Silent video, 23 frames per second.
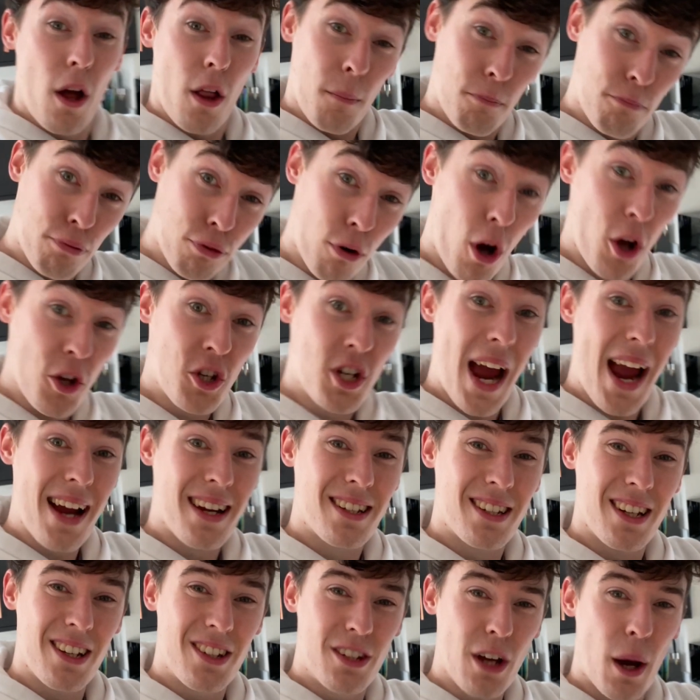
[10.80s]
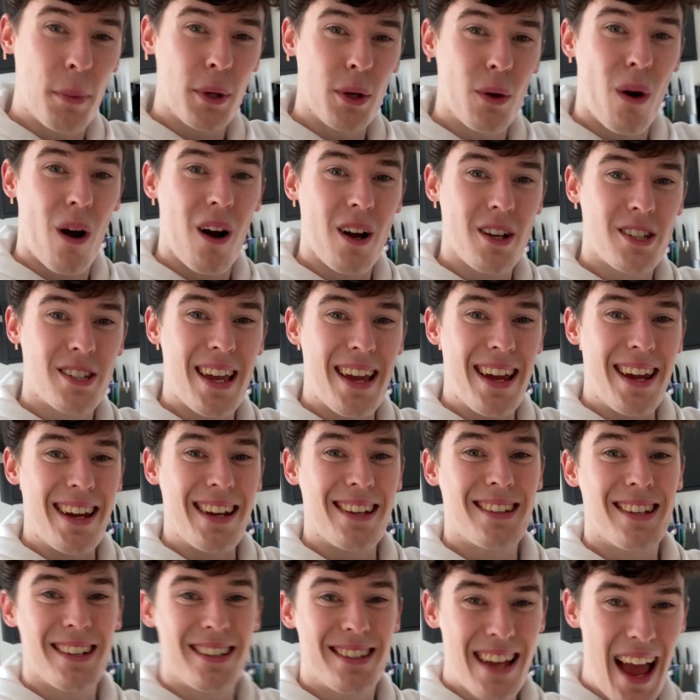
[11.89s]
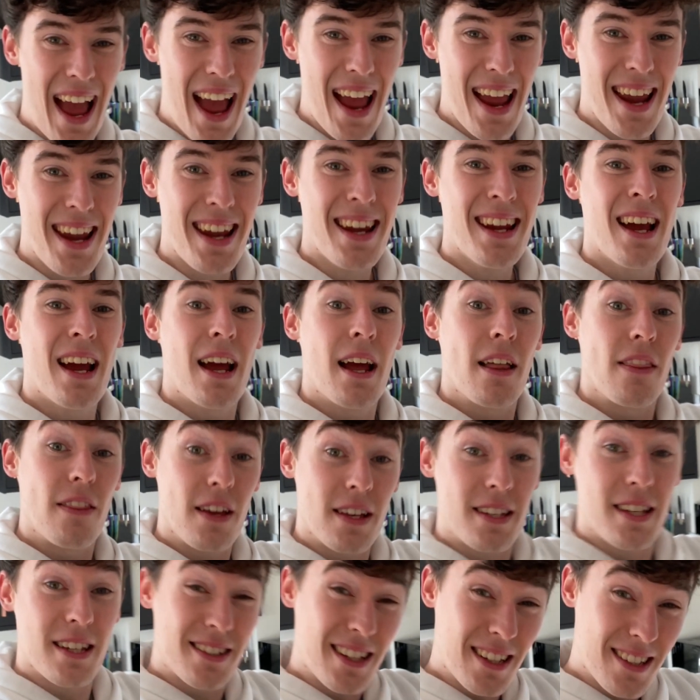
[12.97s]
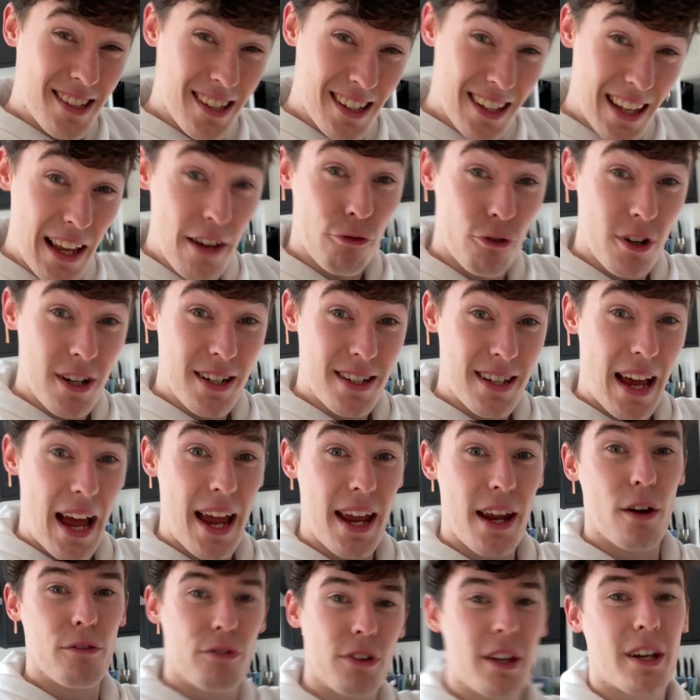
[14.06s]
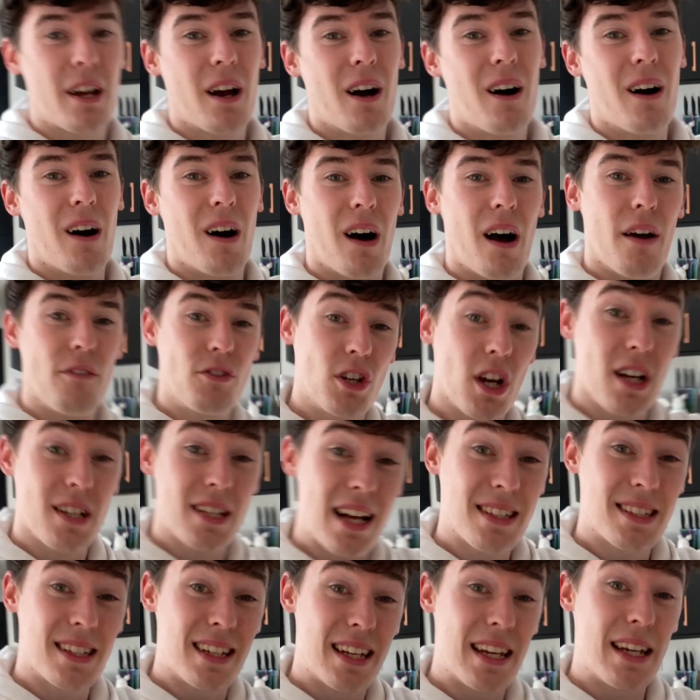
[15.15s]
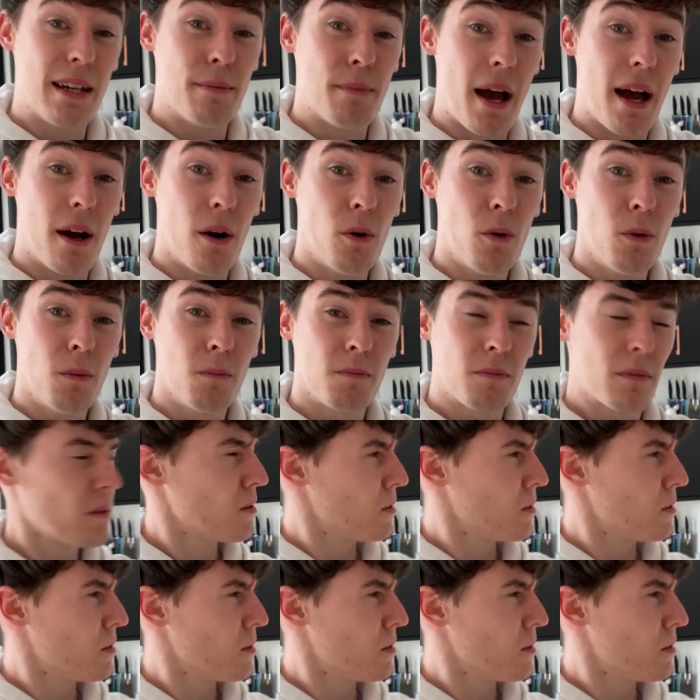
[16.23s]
Project WRC. Today, this is the delivery day of the car. I've just had an email.